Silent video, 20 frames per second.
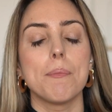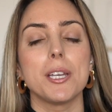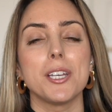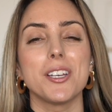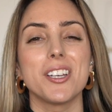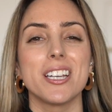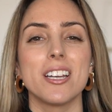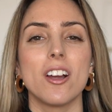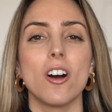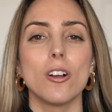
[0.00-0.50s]
but
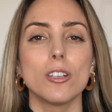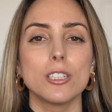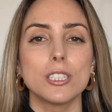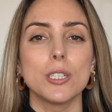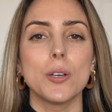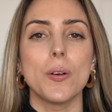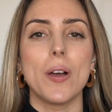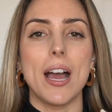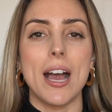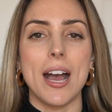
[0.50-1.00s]
you can
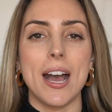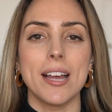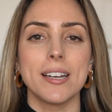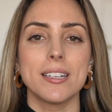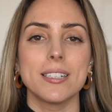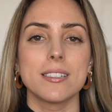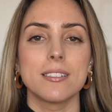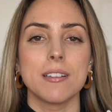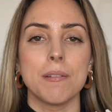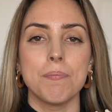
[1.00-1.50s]
also
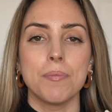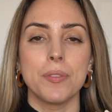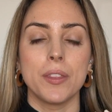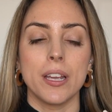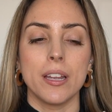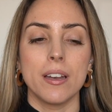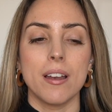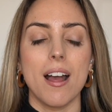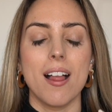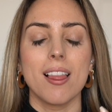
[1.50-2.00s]
add
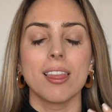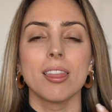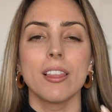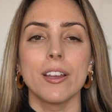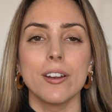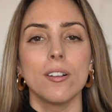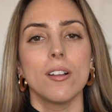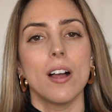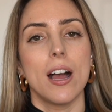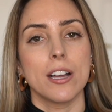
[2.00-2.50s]
something a
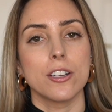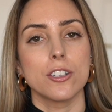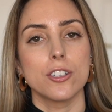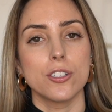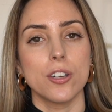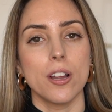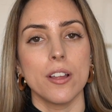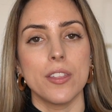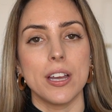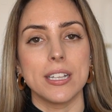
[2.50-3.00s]
little
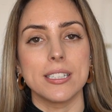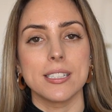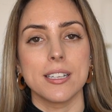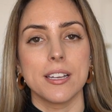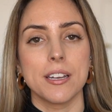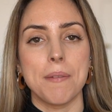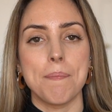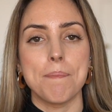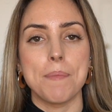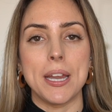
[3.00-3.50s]
extra that's
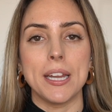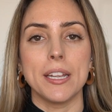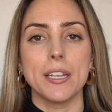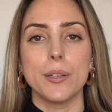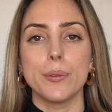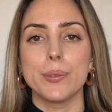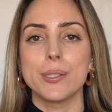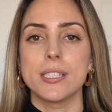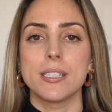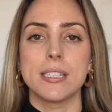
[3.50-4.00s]
gonna
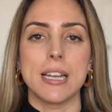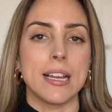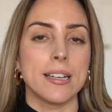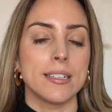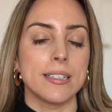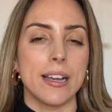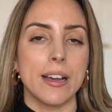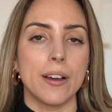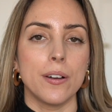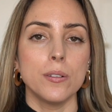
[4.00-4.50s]
make you
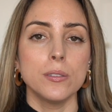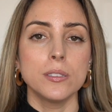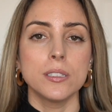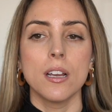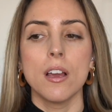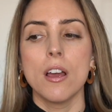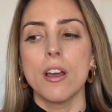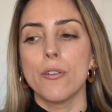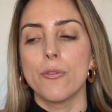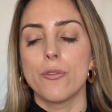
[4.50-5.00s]
stand out
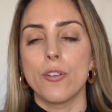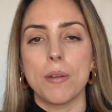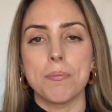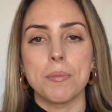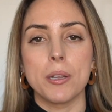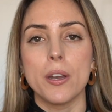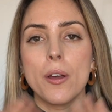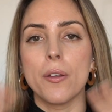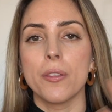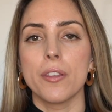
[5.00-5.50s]

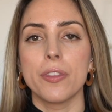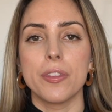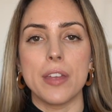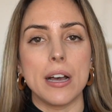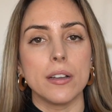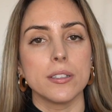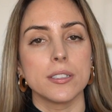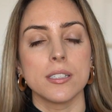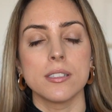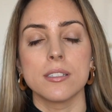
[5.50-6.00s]
from, you know, the
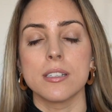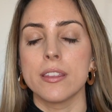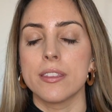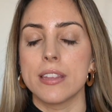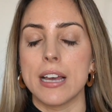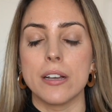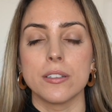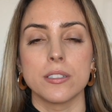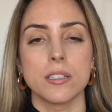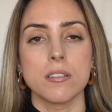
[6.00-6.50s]
thousands and
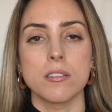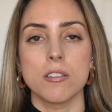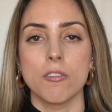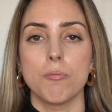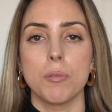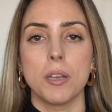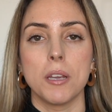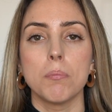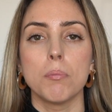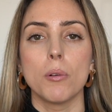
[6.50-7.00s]
thousands
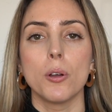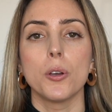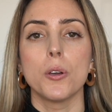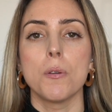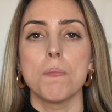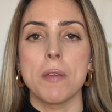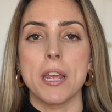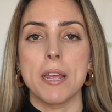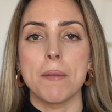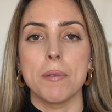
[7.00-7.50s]
of people
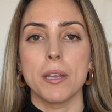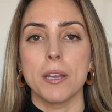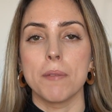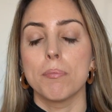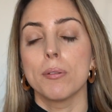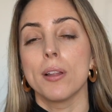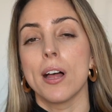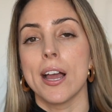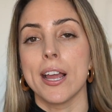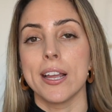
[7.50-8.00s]
who may be
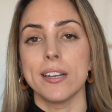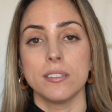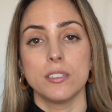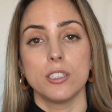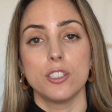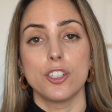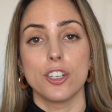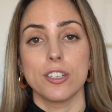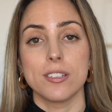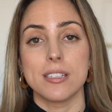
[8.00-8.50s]
applying
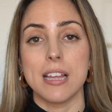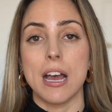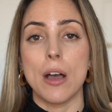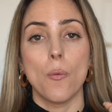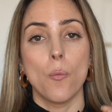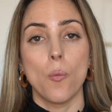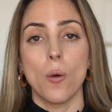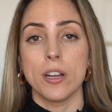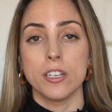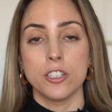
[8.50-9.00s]
to just
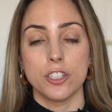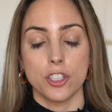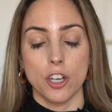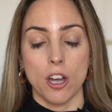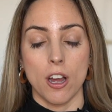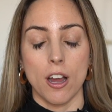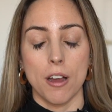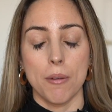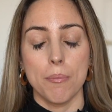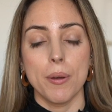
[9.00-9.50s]
that one
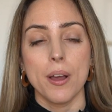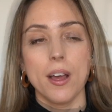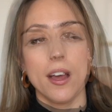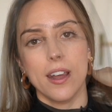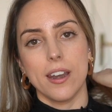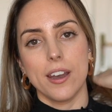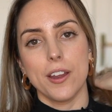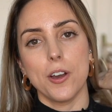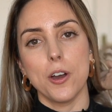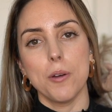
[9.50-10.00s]
job.
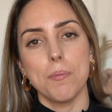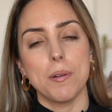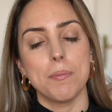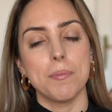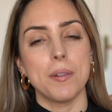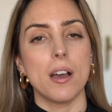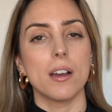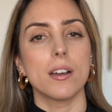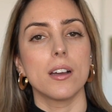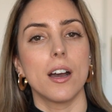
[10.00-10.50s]
And I hope
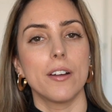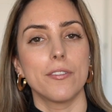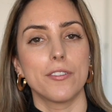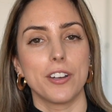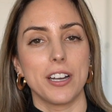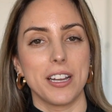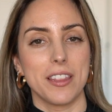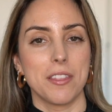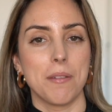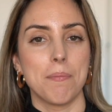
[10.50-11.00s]
I'm not
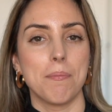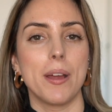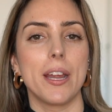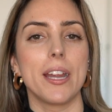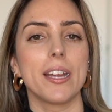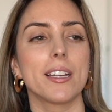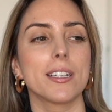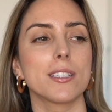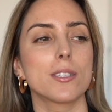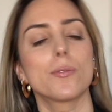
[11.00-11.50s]
covering the
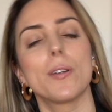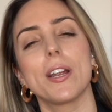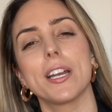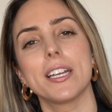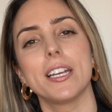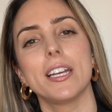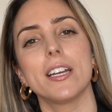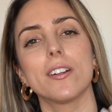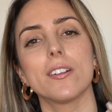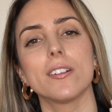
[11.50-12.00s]
mic. It's
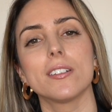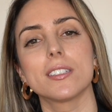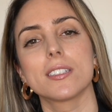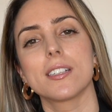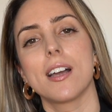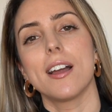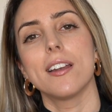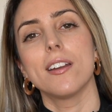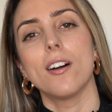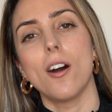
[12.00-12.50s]
right here, it's
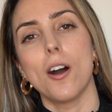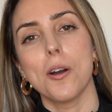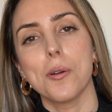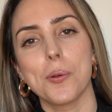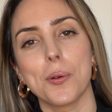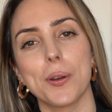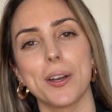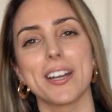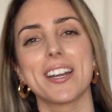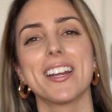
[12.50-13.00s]
kind of
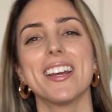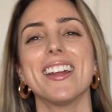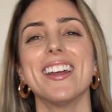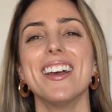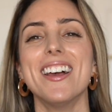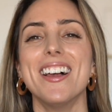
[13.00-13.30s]
awkward.